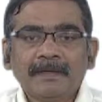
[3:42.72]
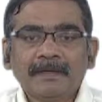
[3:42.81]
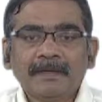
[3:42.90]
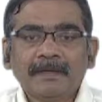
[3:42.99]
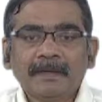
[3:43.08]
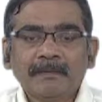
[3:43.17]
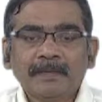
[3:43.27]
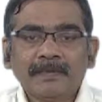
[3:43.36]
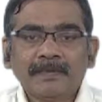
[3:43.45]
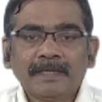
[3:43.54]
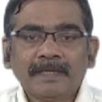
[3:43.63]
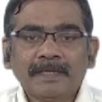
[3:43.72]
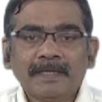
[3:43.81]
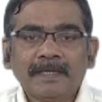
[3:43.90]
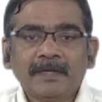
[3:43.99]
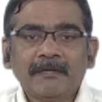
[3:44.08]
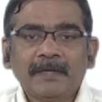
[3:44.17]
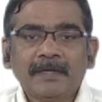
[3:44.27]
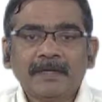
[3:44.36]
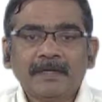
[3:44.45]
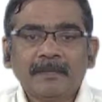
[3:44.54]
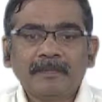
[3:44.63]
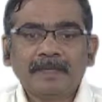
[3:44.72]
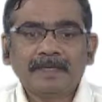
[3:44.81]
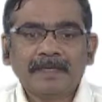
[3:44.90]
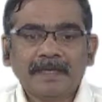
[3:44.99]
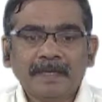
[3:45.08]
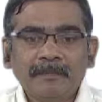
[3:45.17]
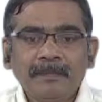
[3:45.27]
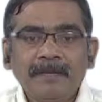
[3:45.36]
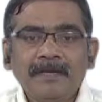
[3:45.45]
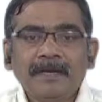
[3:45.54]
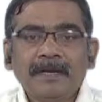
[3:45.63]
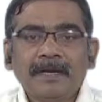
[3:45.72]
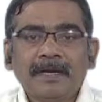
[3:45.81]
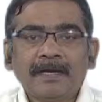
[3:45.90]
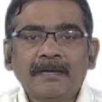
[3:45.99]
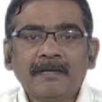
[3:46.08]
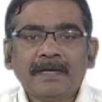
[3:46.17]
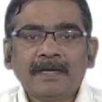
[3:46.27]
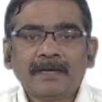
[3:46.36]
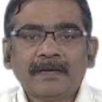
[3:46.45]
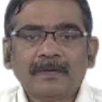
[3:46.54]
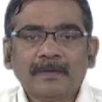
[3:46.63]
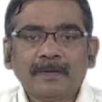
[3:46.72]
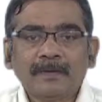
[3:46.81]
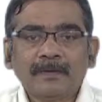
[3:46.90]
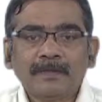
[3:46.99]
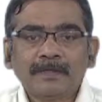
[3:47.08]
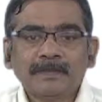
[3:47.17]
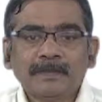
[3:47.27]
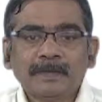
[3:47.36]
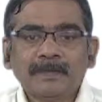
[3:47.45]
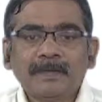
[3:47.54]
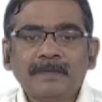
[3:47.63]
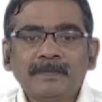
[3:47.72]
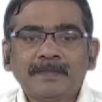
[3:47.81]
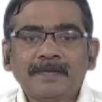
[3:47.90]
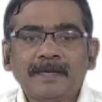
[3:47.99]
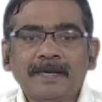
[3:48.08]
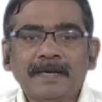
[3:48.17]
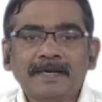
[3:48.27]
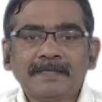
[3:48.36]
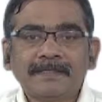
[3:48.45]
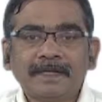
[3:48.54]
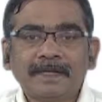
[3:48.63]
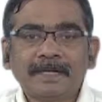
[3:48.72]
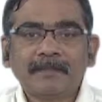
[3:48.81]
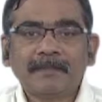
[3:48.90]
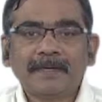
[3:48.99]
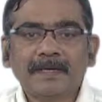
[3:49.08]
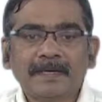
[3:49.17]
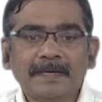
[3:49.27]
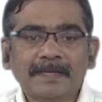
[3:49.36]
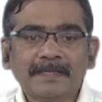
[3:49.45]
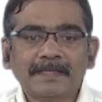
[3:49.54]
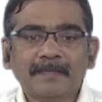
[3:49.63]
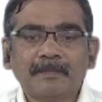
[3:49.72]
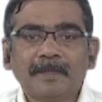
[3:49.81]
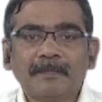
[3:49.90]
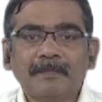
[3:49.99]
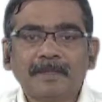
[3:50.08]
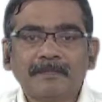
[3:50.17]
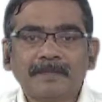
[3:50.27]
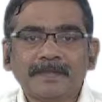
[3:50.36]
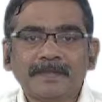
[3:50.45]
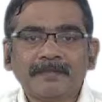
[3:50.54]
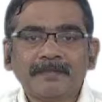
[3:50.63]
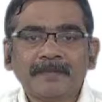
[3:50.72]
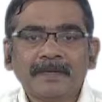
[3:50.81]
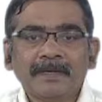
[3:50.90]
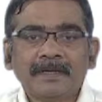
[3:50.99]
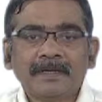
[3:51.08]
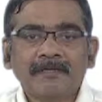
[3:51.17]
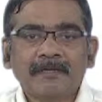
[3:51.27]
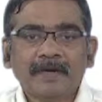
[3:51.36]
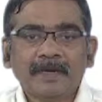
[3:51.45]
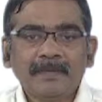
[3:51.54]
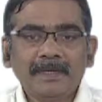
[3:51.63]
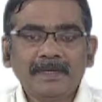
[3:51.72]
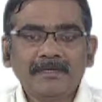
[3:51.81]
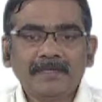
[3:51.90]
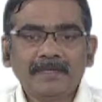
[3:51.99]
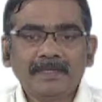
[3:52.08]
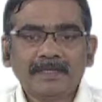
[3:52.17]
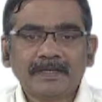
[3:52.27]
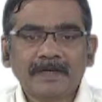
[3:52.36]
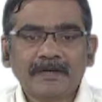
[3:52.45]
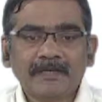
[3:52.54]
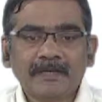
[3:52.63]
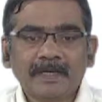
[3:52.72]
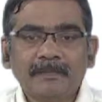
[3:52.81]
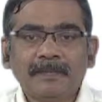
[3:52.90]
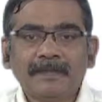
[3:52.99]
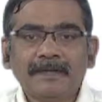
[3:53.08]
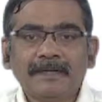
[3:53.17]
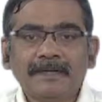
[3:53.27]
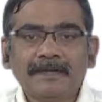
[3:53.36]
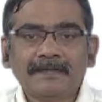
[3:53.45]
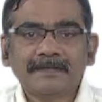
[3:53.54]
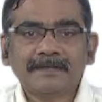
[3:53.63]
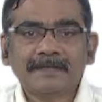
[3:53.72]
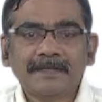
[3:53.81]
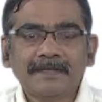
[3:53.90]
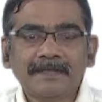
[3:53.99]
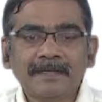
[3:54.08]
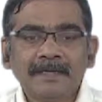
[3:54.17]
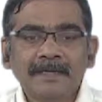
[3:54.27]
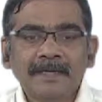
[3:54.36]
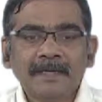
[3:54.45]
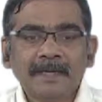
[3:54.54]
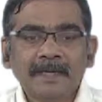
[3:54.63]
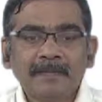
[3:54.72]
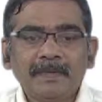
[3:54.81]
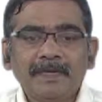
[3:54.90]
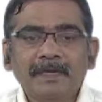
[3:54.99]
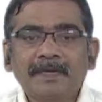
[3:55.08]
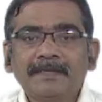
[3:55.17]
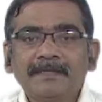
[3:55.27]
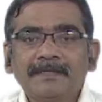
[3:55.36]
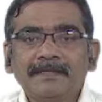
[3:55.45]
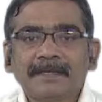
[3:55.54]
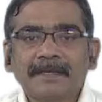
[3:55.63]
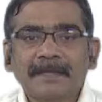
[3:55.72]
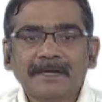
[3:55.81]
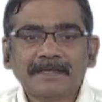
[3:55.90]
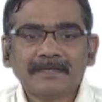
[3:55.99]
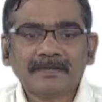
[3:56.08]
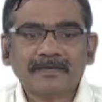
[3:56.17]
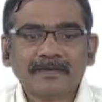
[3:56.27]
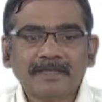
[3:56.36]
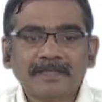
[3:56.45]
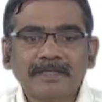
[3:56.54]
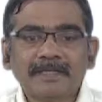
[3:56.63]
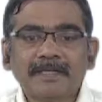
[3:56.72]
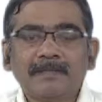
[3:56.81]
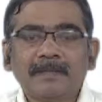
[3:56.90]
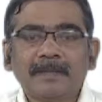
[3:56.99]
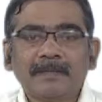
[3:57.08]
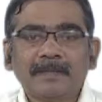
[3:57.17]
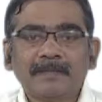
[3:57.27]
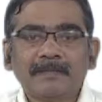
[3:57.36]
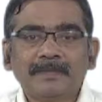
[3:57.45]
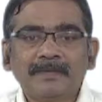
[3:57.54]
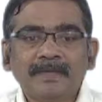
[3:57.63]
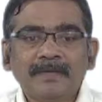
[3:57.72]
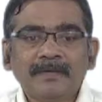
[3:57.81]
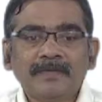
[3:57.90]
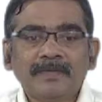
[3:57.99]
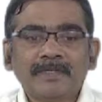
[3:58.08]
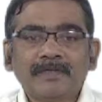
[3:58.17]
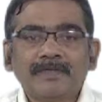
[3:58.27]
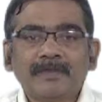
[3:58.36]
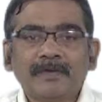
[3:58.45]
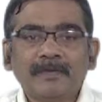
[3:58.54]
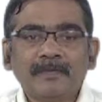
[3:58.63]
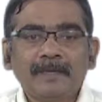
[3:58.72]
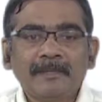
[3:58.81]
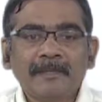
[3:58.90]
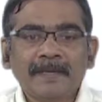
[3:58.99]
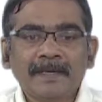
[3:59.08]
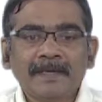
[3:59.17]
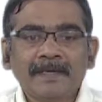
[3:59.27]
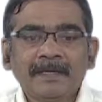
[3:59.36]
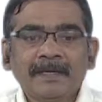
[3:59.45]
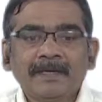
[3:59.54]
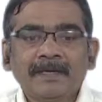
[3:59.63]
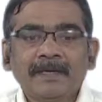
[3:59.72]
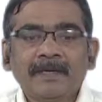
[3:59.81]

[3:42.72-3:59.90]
the computer in polynomial time, and we can call those problems as NP class problems. The formal definition of NP class is that NP class is a class of decision problems which are solvable by the